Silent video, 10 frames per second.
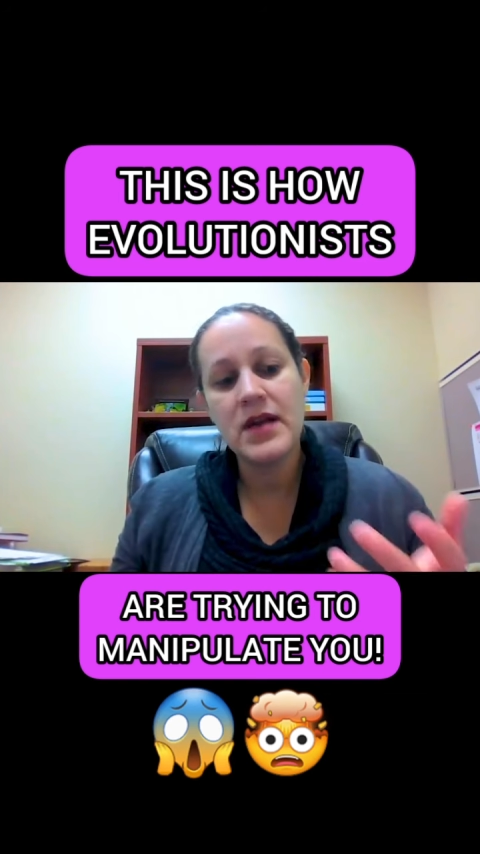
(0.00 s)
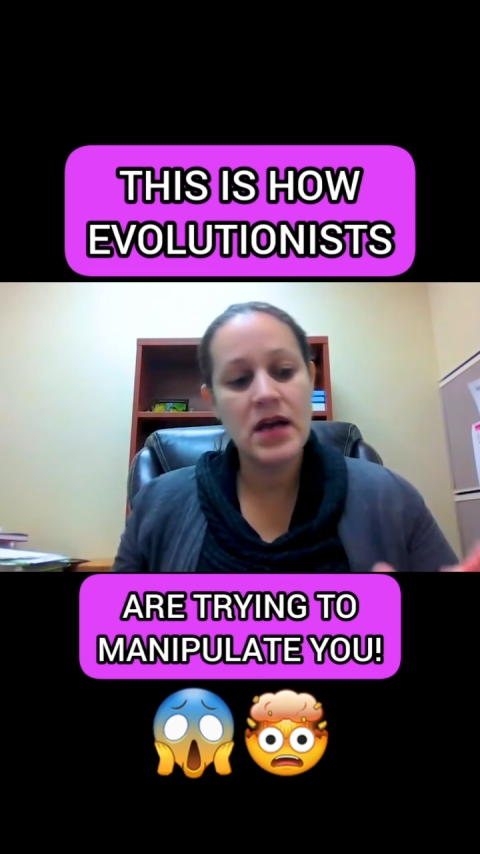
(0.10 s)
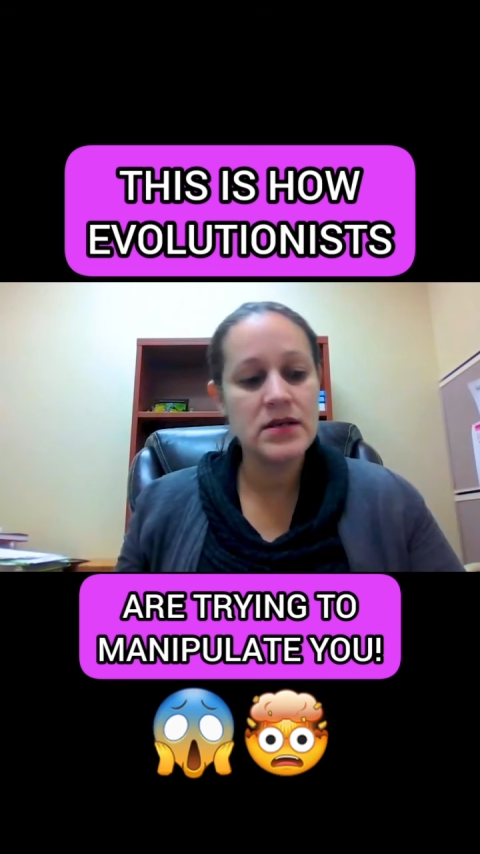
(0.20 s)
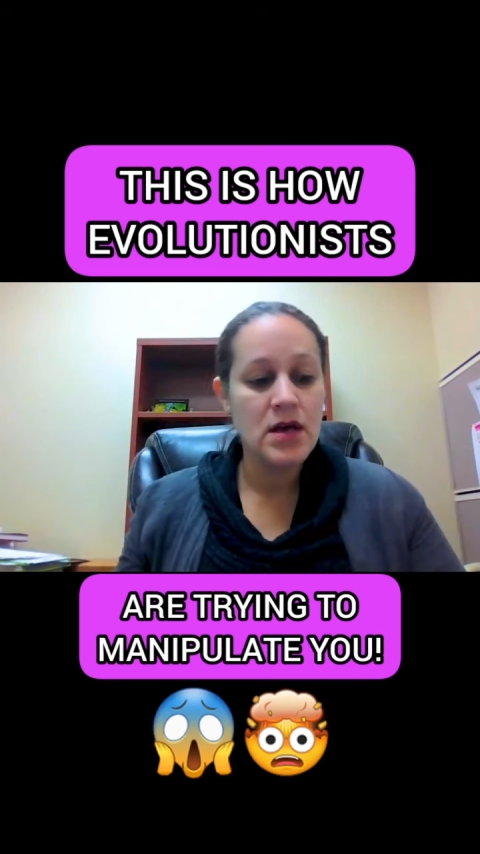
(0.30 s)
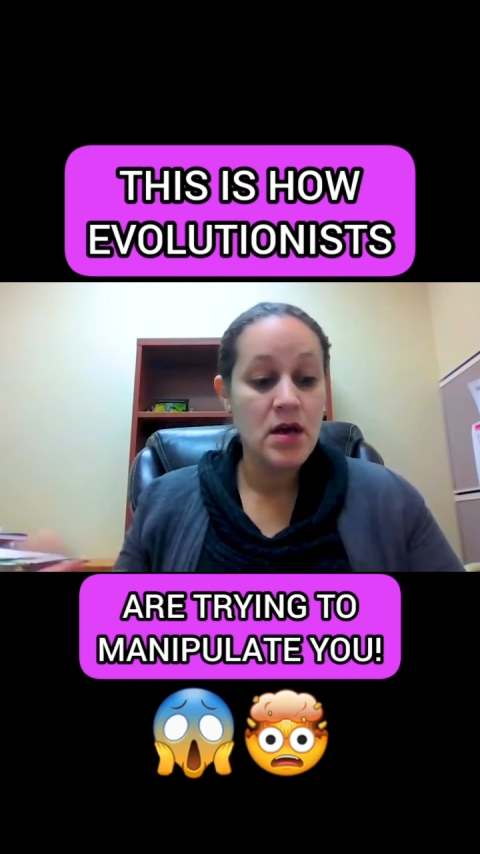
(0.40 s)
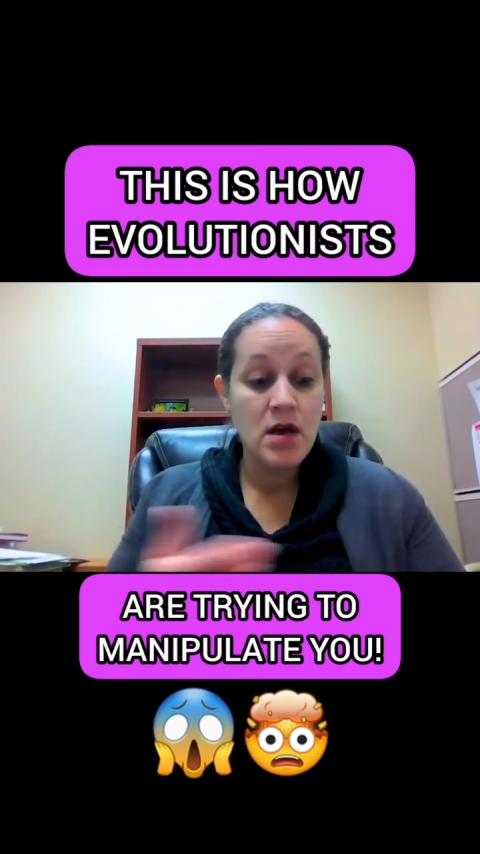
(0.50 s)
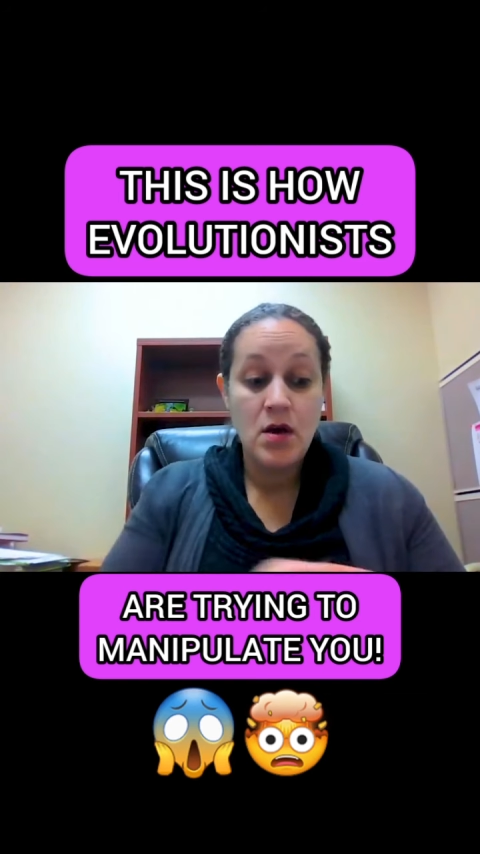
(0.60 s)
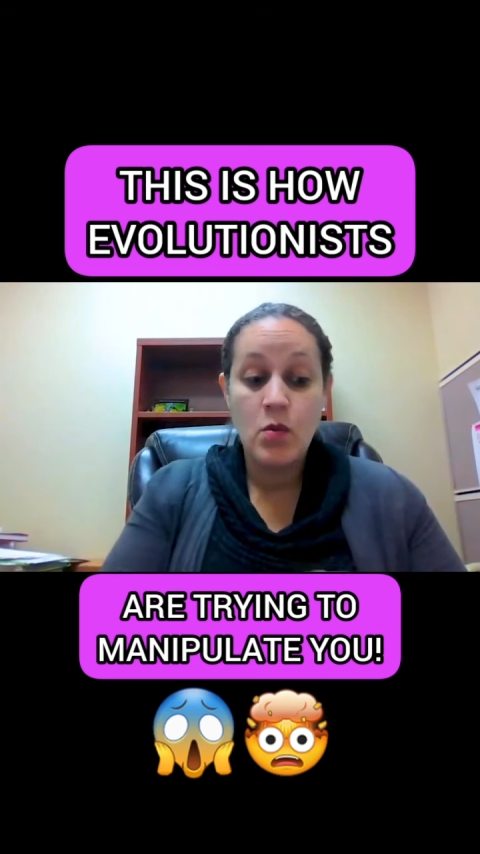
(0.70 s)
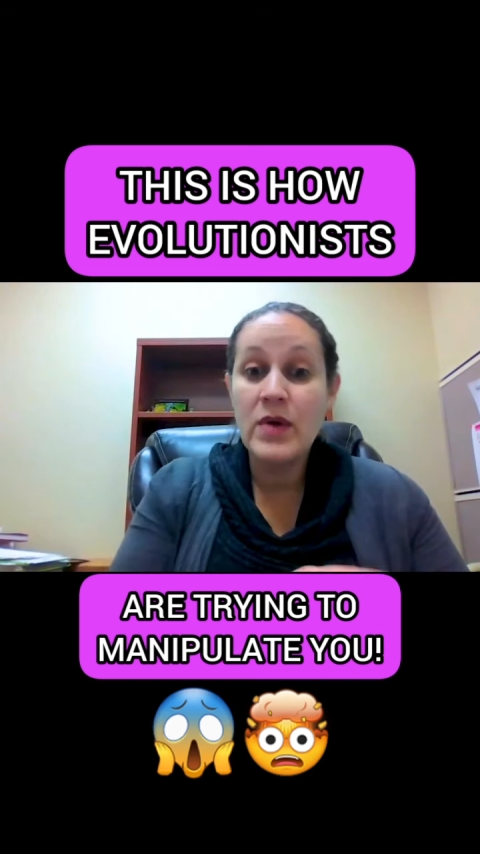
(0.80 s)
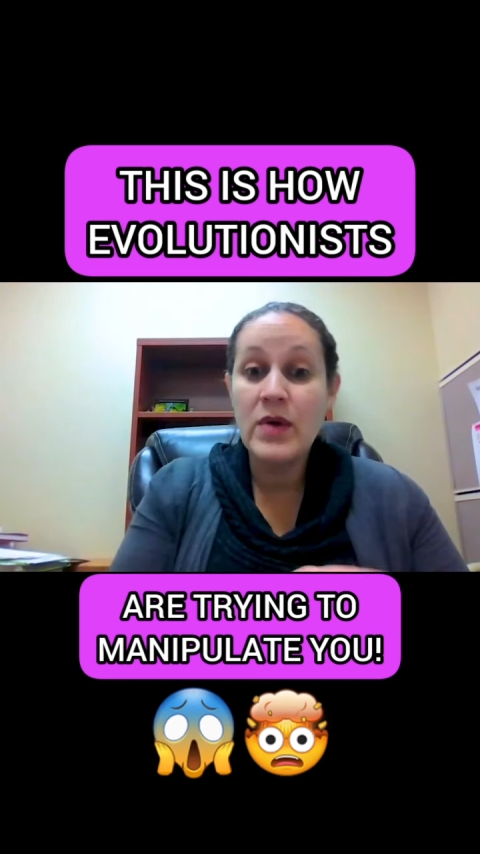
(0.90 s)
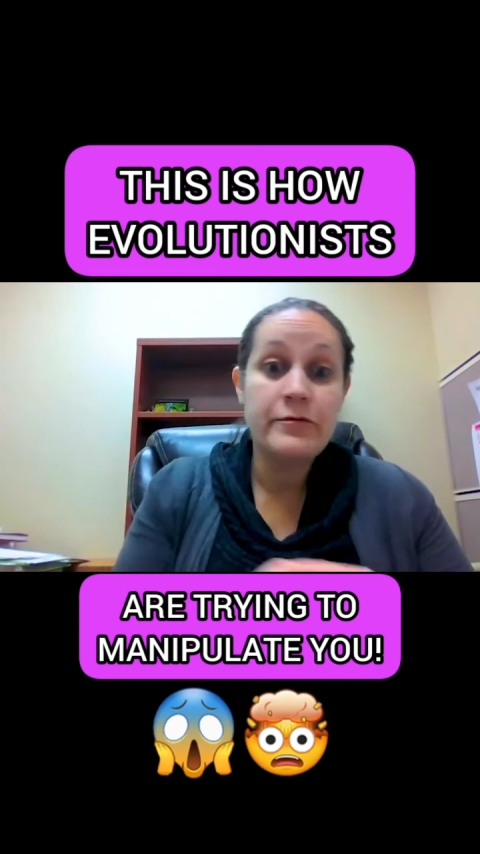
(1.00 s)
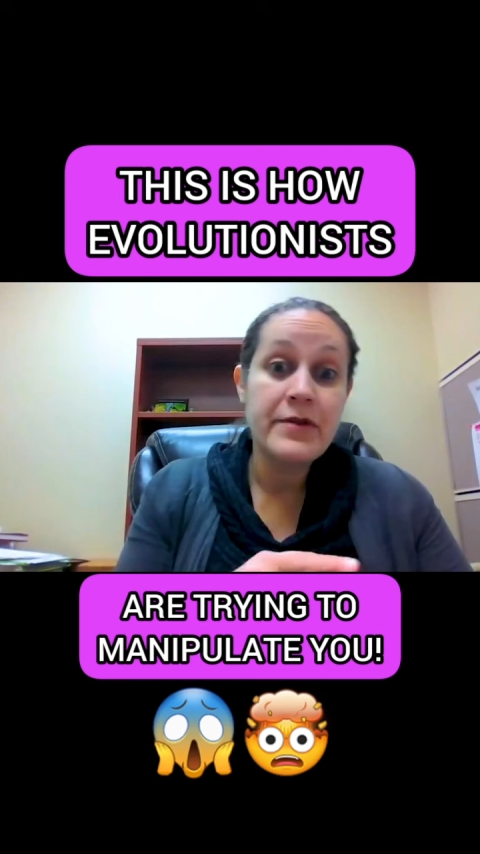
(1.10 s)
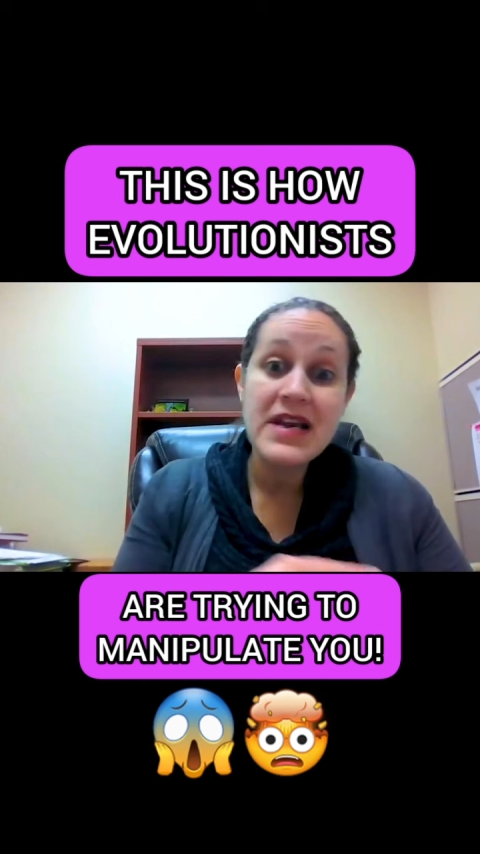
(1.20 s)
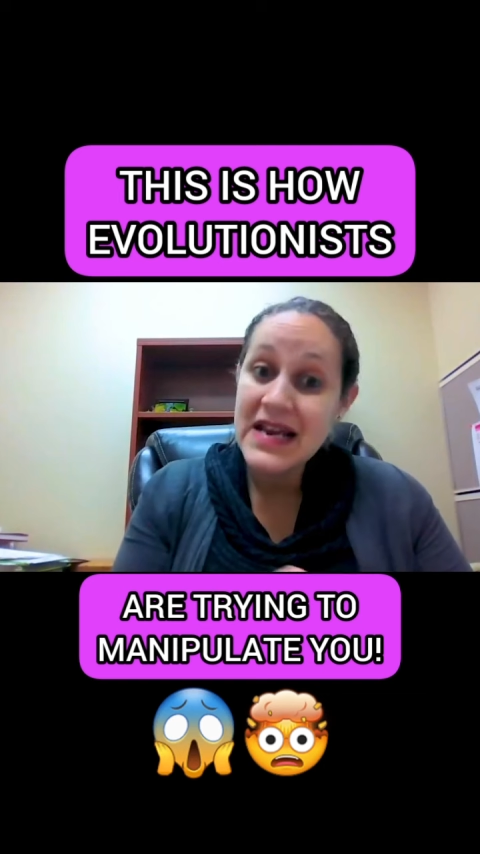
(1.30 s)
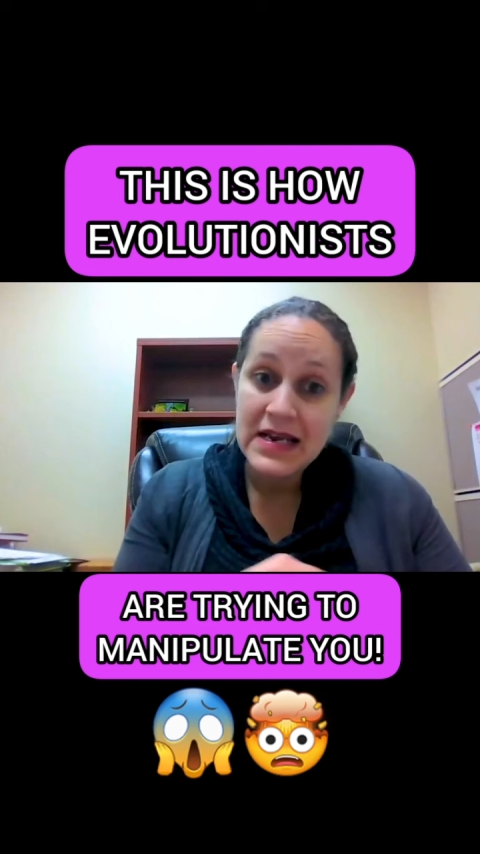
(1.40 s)
because when we're
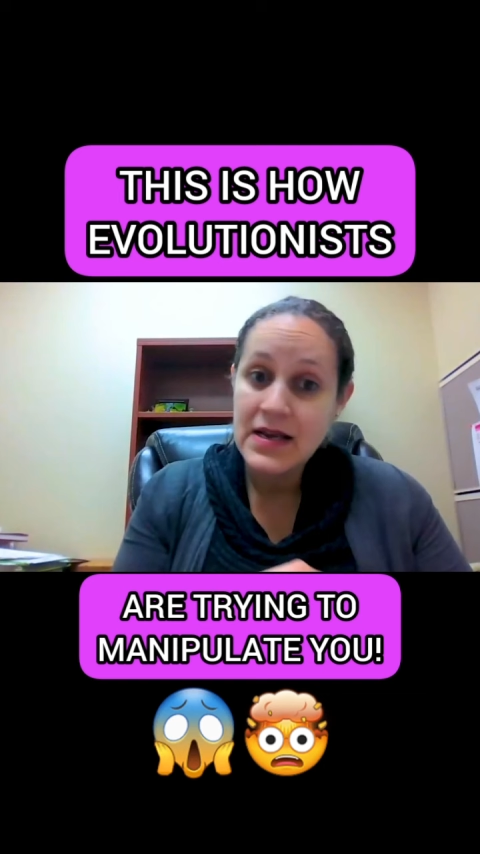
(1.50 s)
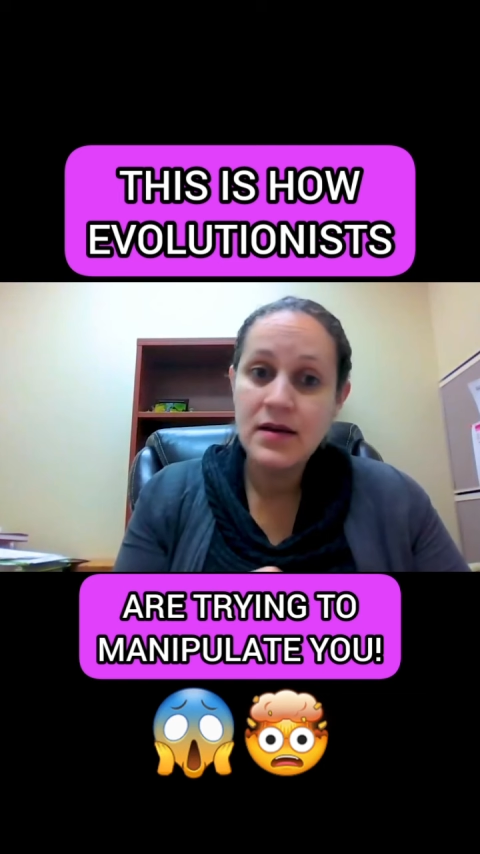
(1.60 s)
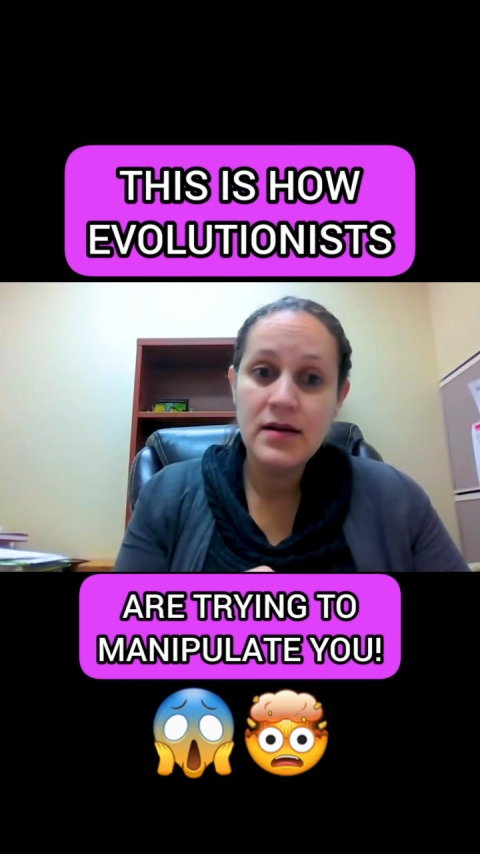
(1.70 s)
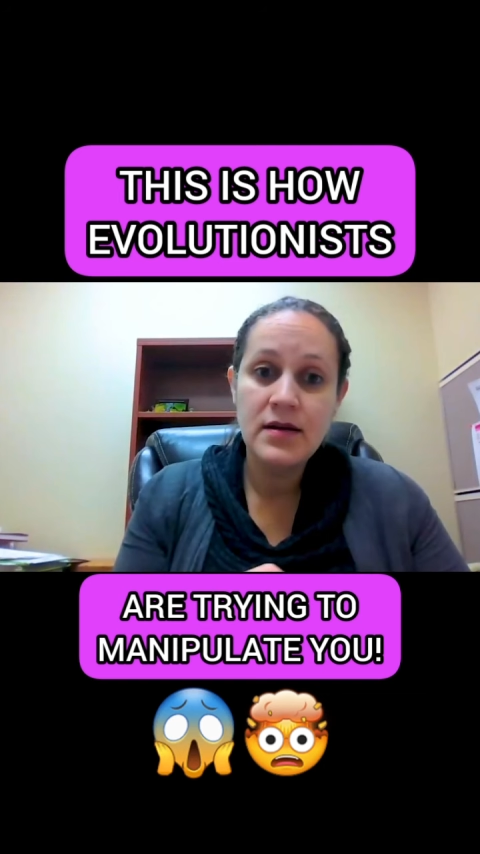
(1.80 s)
reading,